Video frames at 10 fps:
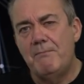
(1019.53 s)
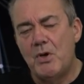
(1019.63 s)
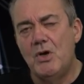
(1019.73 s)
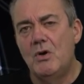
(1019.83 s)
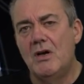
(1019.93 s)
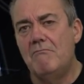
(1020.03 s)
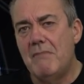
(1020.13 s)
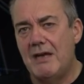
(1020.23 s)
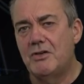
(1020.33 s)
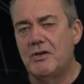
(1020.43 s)
poor
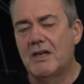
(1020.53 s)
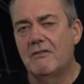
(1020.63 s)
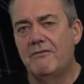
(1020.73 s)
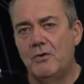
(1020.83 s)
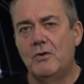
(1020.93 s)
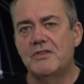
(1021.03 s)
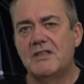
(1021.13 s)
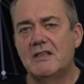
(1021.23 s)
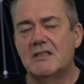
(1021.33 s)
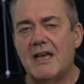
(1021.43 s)
metric for
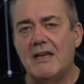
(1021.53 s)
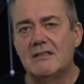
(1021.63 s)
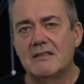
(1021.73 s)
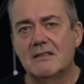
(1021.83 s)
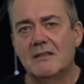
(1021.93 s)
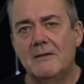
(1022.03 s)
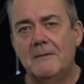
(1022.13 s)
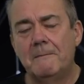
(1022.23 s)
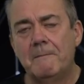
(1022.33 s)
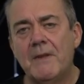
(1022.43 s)
success.
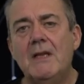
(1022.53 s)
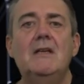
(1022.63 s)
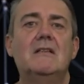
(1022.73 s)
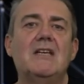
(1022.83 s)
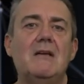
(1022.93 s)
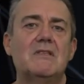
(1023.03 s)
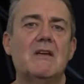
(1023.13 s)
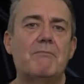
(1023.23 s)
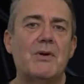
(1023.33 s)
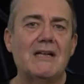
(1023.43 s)
Teams
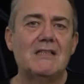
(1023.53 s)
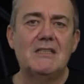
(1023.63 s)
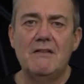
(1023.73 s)
that practice